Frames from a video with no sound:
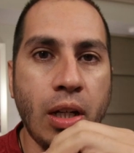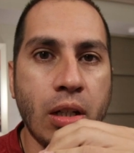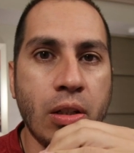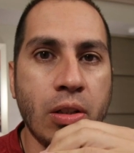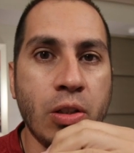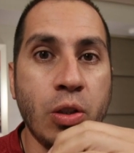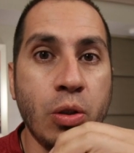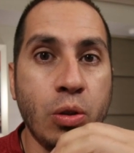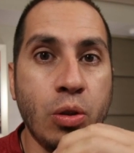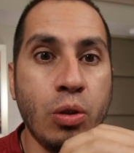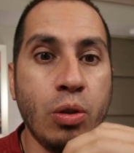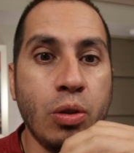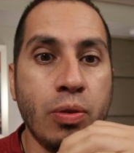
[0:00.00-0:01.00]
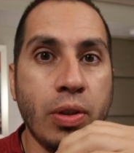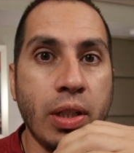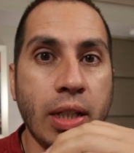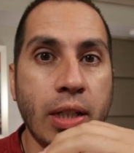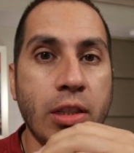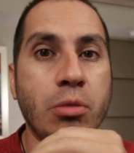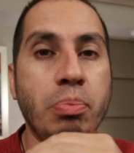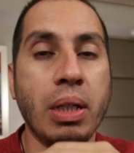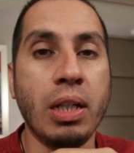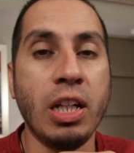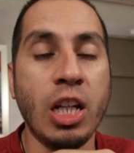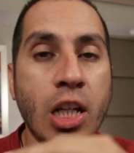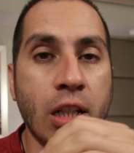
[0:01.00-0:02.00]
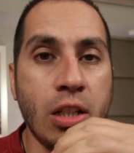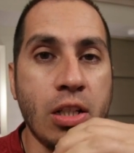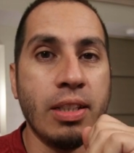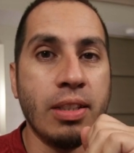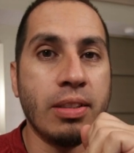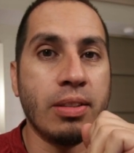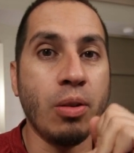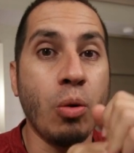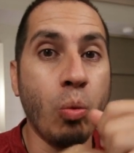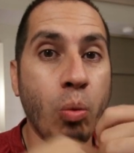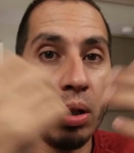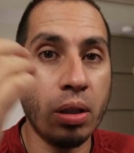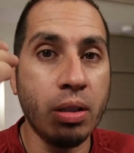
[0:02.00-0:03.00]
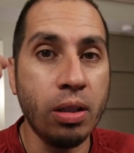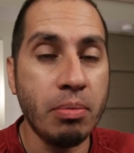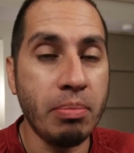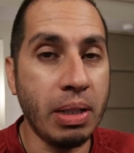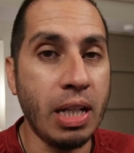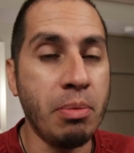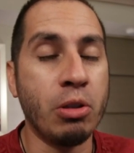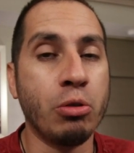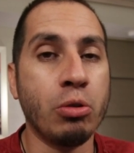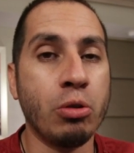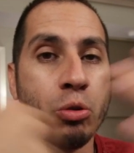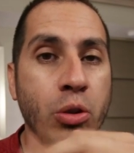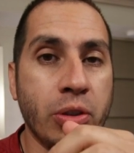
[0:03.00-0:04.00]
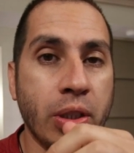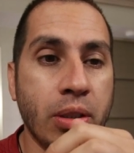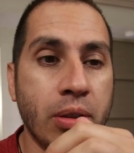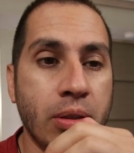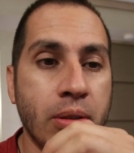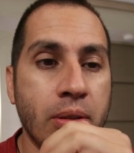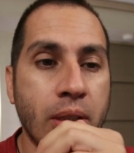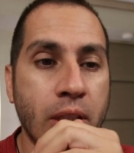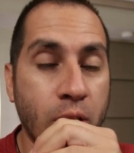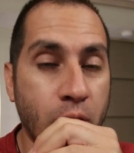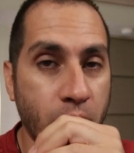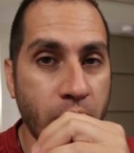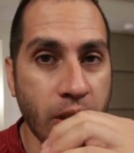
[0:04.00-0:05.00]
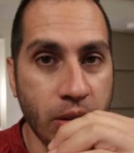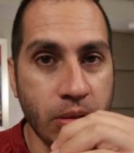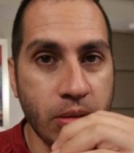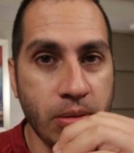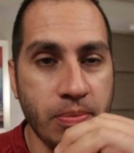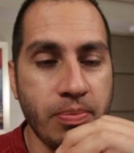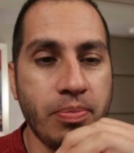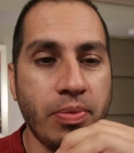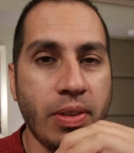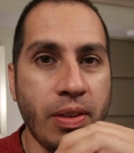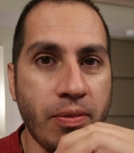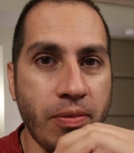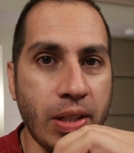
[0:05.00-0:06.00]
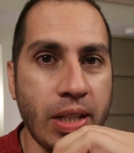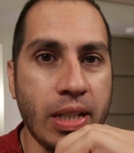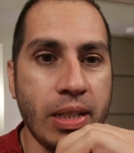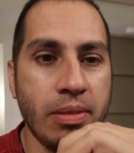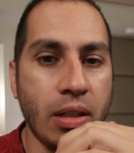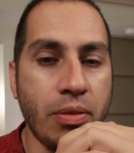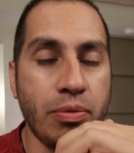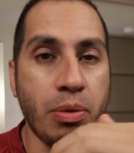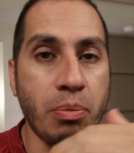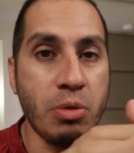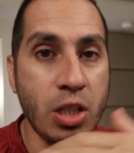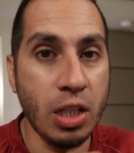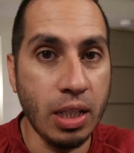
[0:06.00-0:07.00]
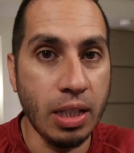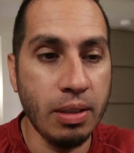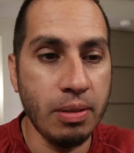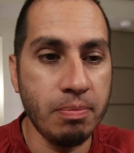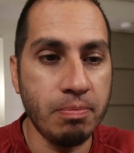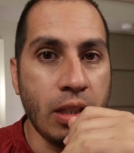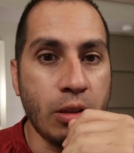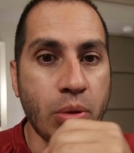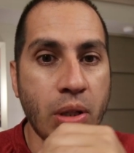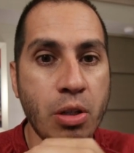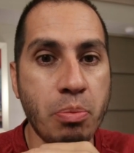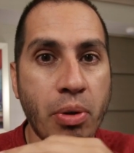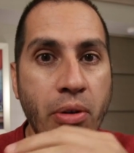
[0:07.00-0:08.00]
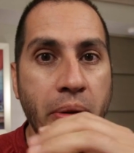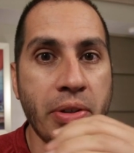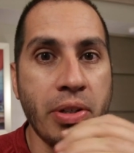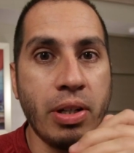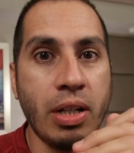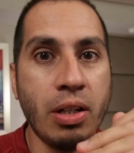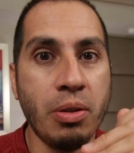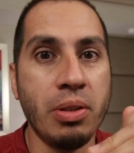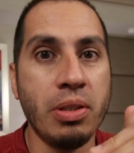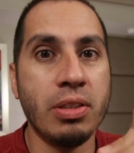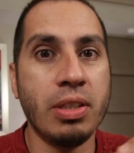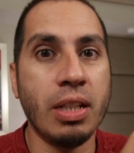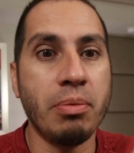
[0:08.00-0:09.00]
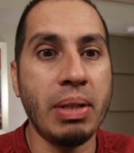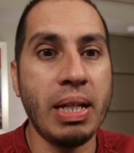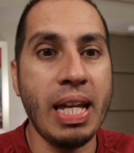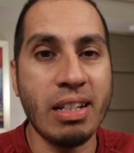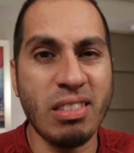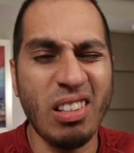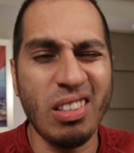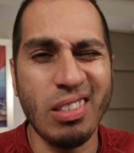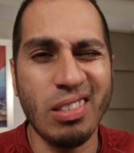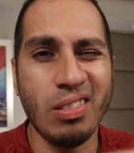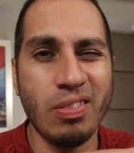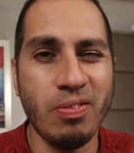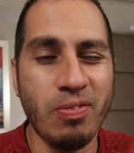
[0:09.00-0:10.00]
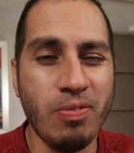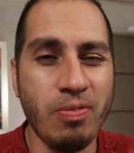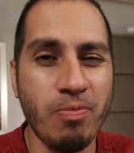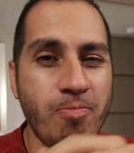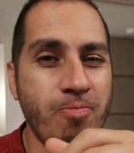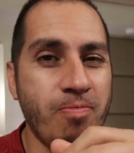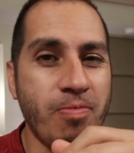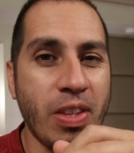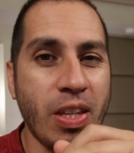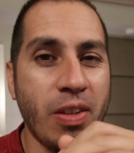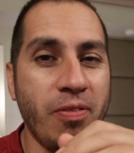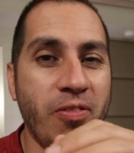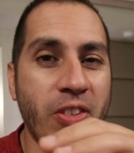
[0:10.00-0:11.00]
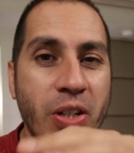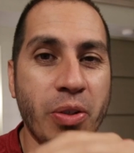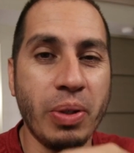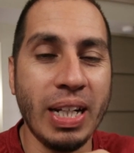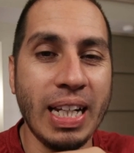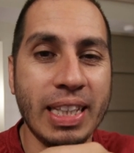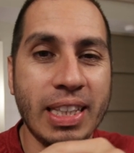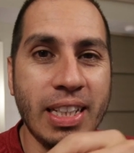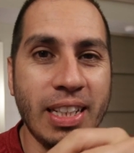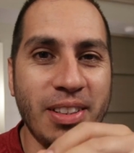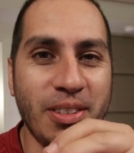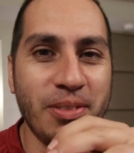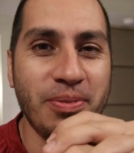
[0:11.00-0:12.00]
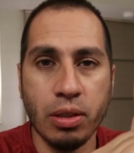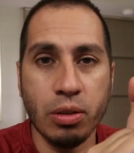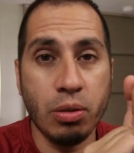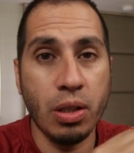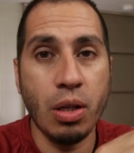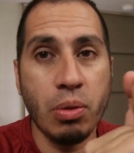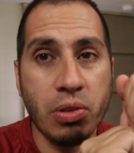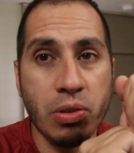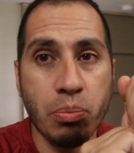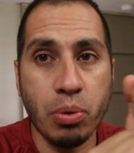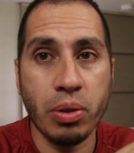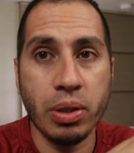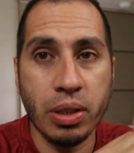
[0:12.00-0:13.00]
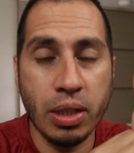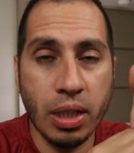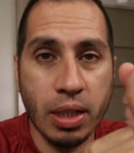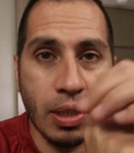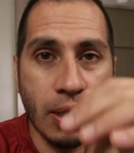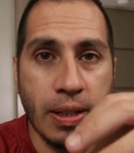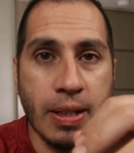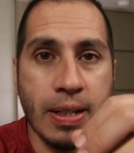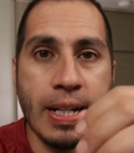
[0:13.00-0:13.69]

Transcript: on YouTube speaking in English. So welcome, my name is Rodrigo Vera. I'm from Chile. That's why you're gonna notice that my accent is very Latino. Today was a boring day,